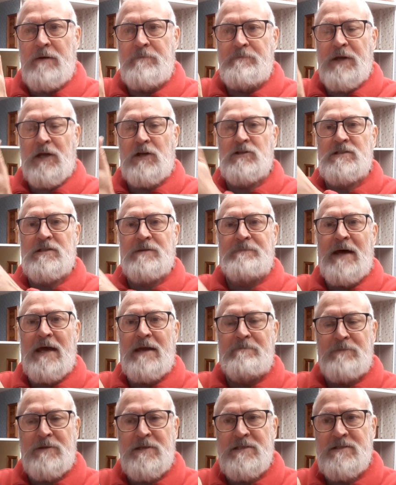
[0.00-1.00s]
because the
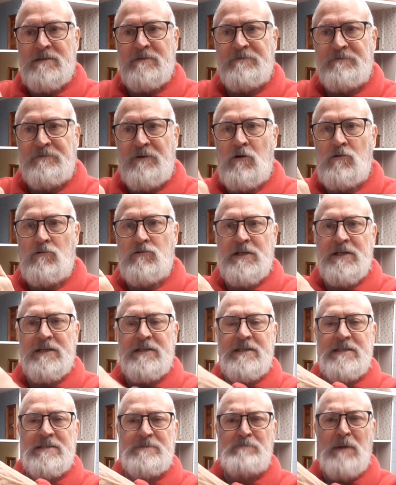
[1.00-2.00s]
paper isn't folded,
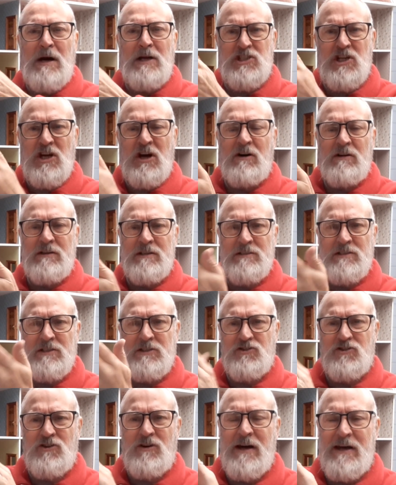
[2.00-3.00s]
it's much harder to
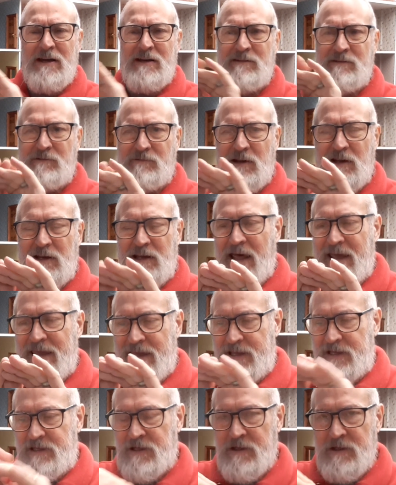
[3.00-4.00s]
try and lay
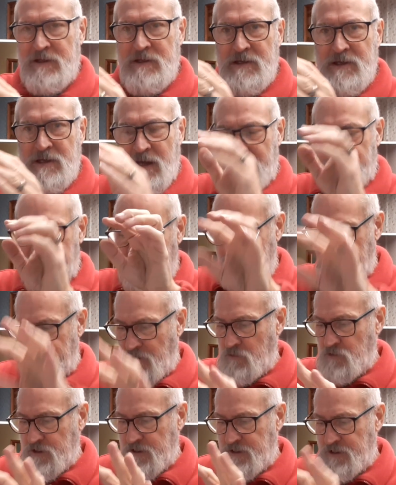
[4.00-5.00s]
it. If you
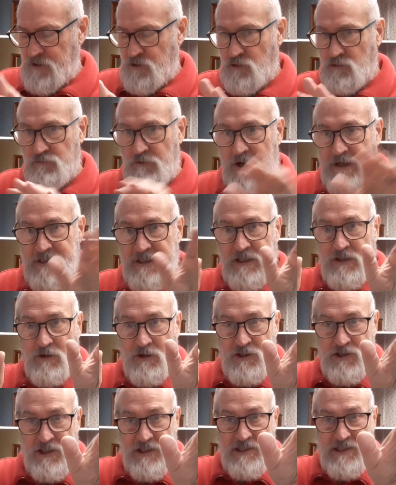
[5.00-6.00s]
folded it already, you
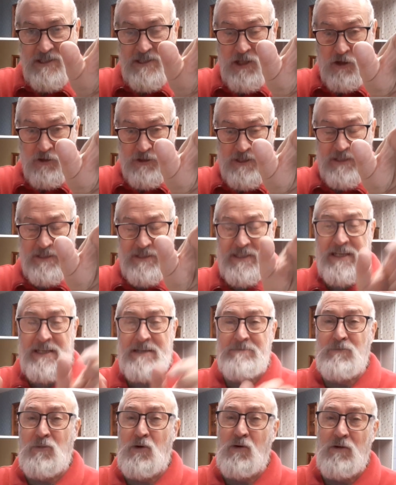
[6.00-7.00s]
can just slot it in
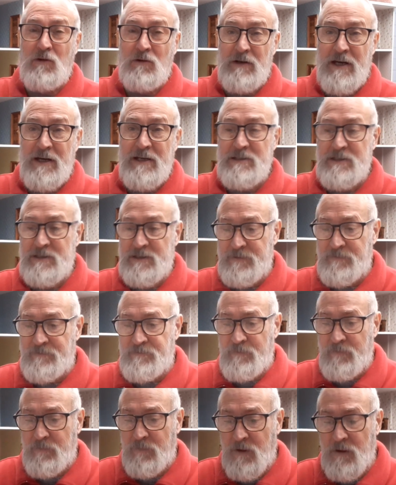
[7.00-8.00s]
more or less.
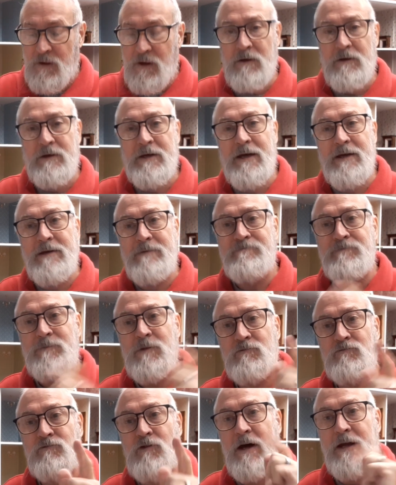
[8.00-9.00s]
Okay,
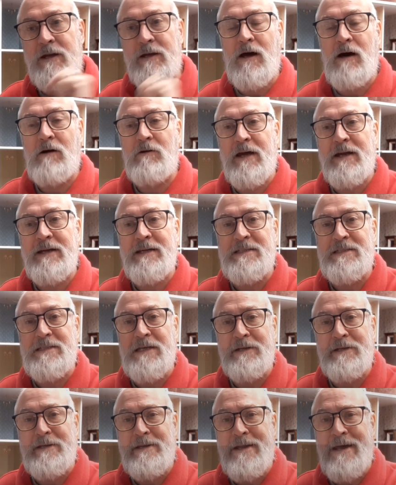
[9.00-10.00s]
right, I'll get it
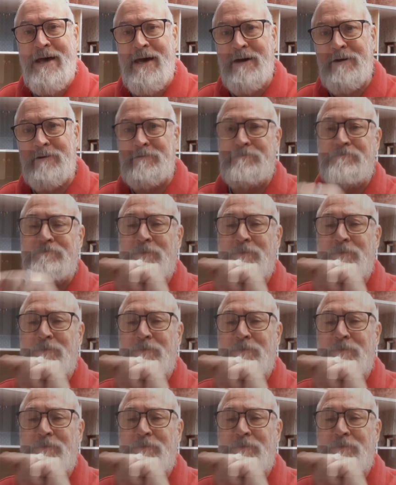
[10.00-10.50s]
done now